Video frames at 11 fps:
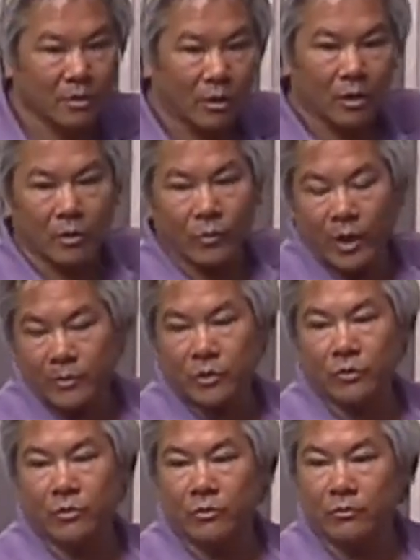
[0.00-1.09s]
all the way up
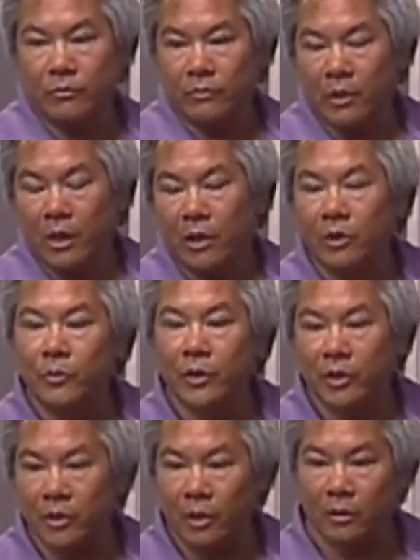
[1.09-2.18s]
to a $100
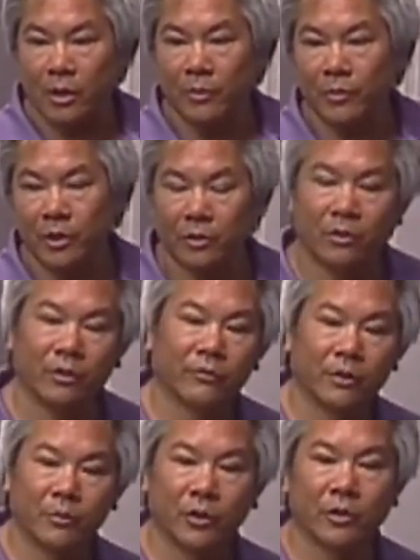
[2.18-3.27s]
billion company or
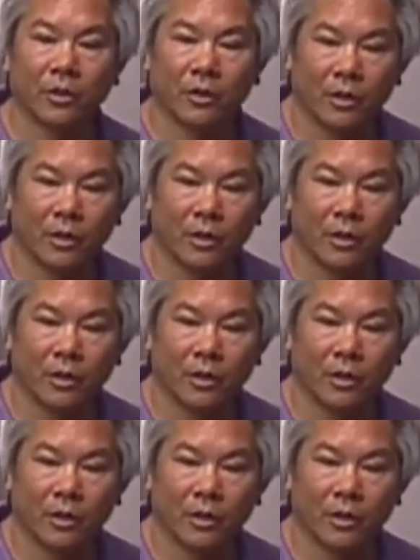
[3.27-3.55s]
even a billion dollar